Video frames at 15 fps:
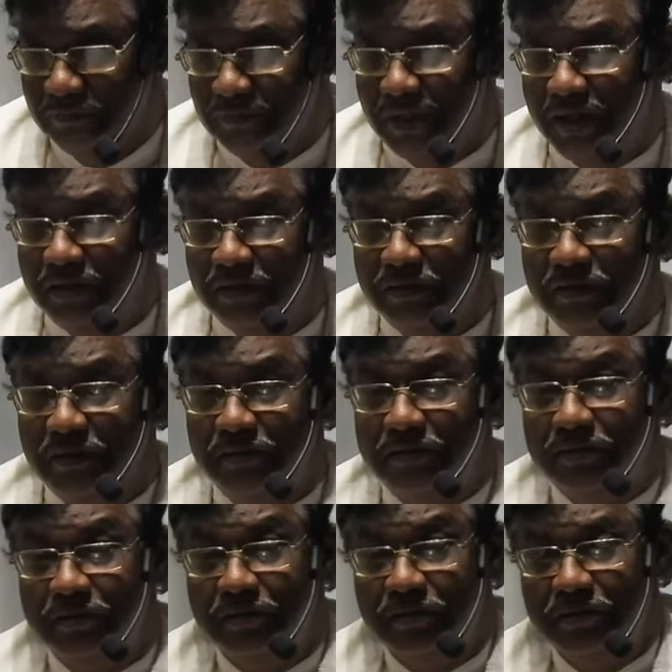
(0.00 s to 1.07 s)
Then the
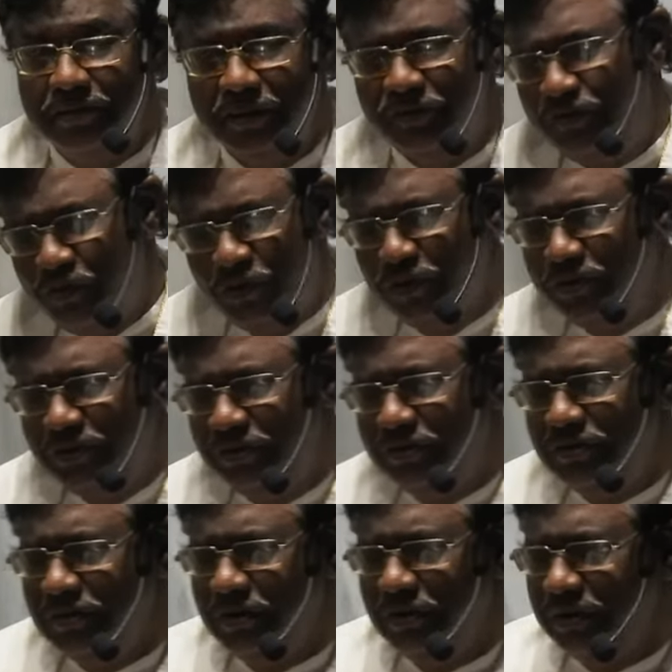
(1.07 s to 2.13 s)
third, the fourth
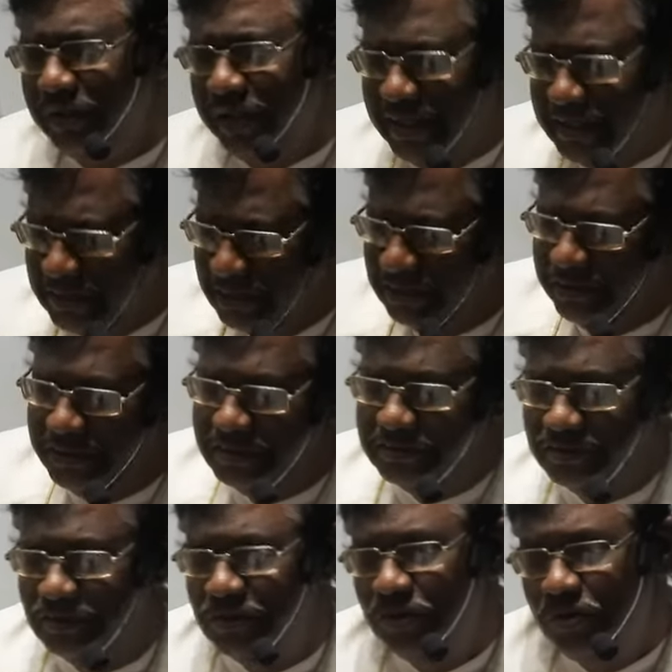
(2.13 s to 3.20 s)
category is